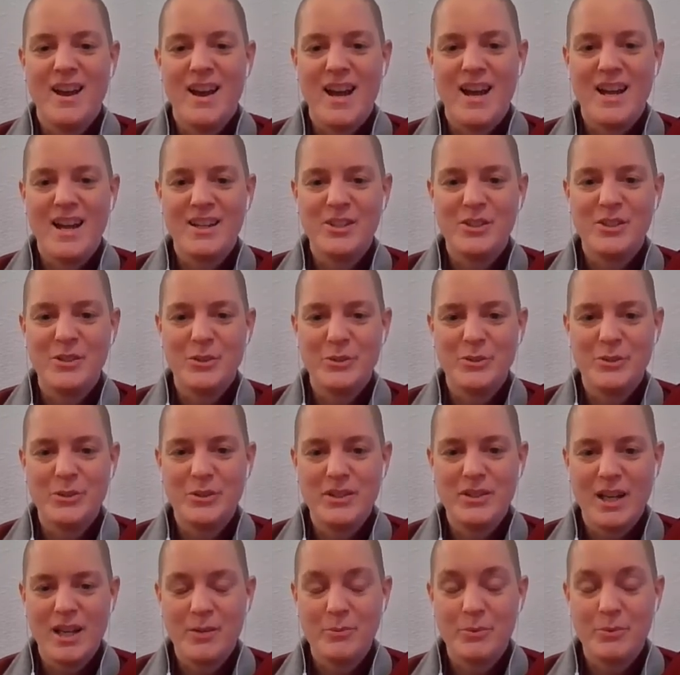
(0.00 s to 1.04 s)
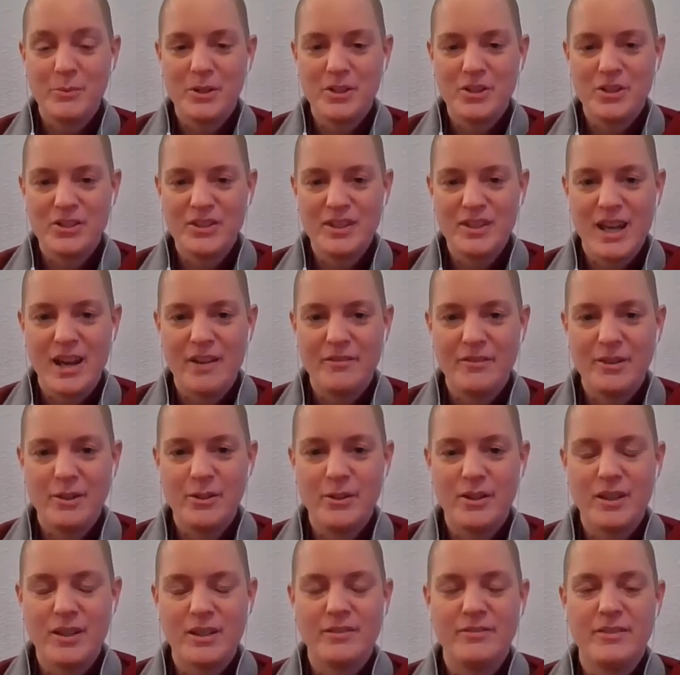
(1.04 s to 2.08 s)
And so today we will just have a
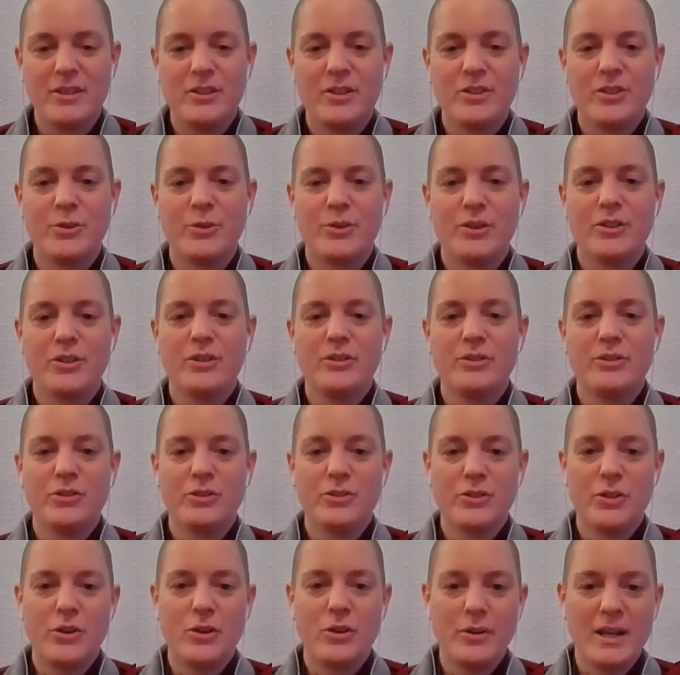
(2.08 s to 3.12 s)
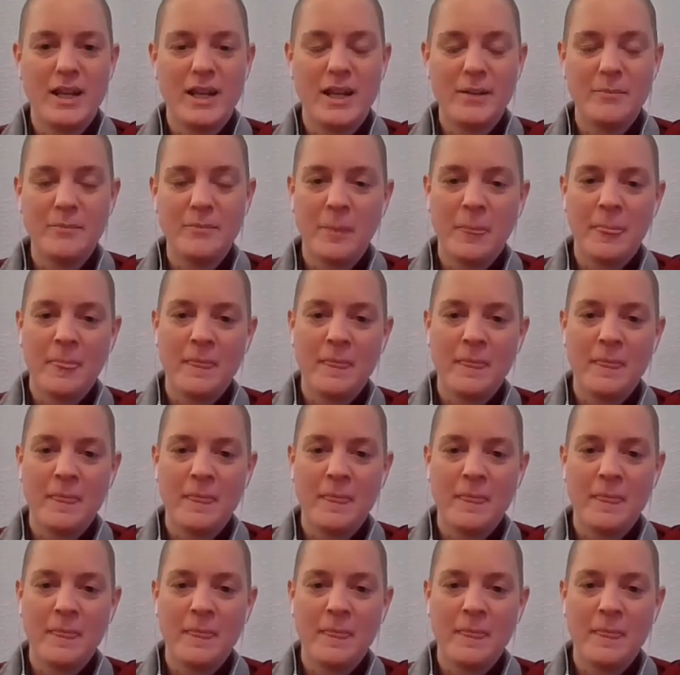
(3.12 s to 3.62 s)
look at a very short story